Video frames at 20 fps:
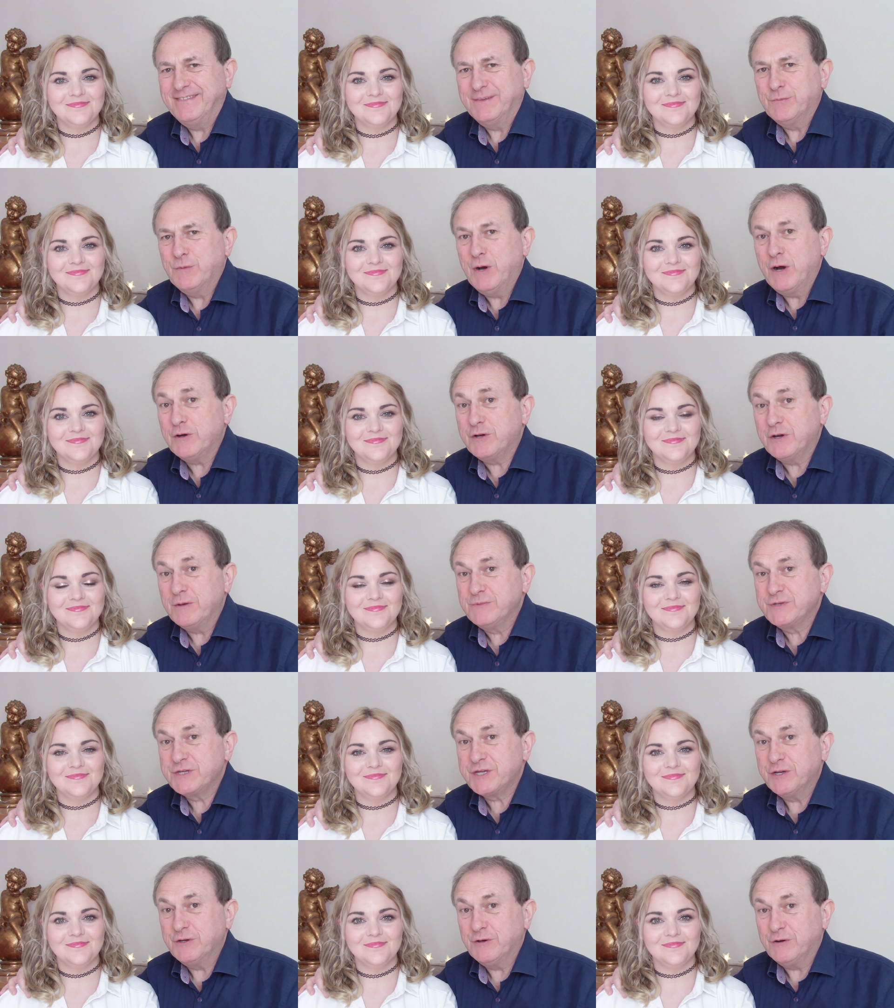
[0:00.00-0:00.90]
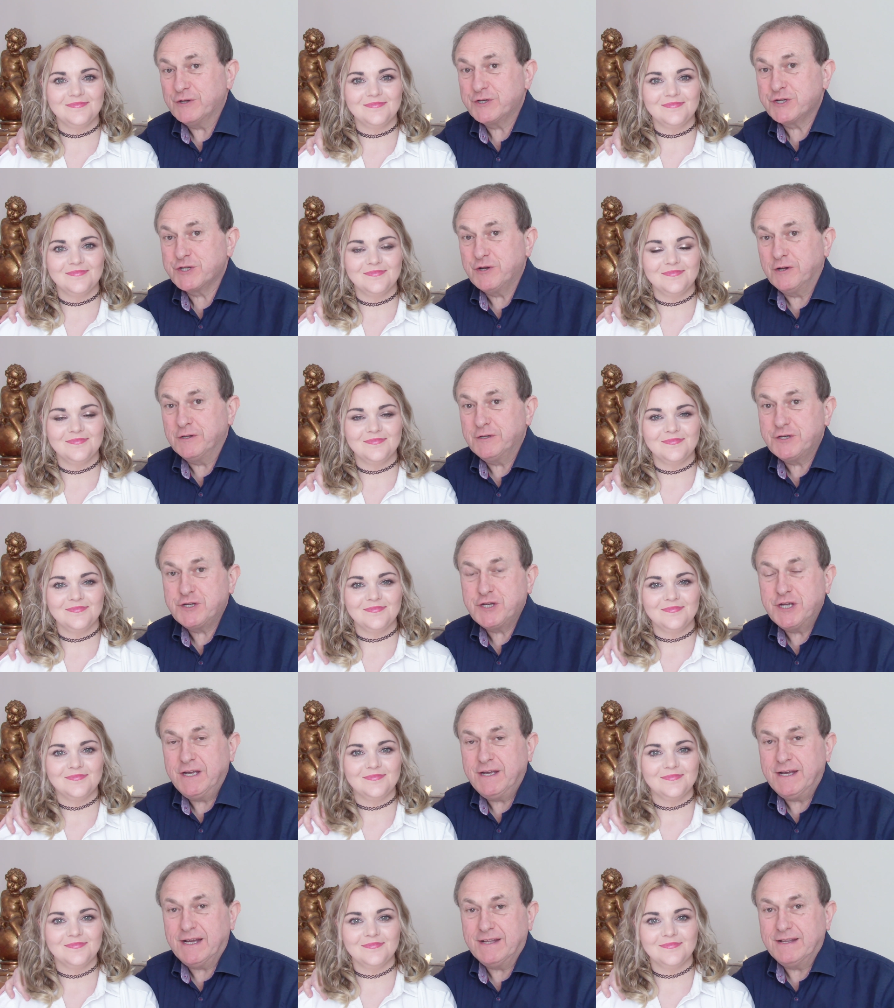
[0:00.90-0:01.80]
Speaker 1: Welcome to your
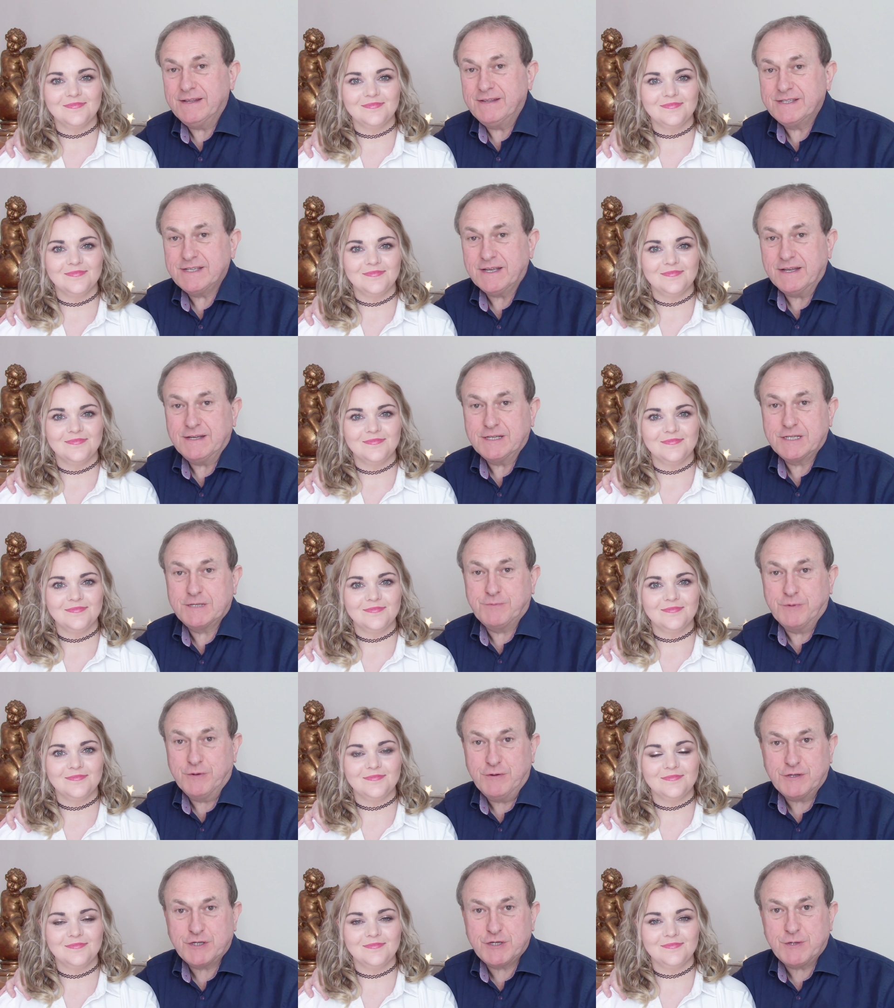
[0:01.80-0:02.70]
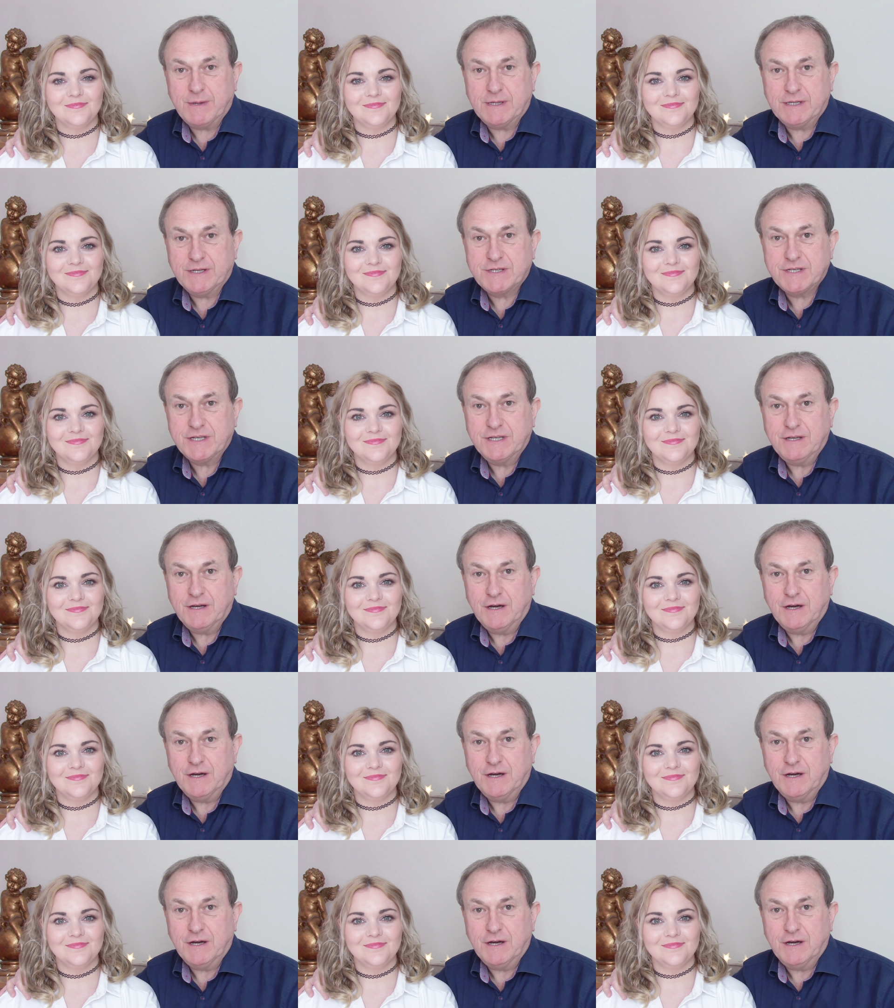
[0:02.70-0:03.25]
astrology and spirituality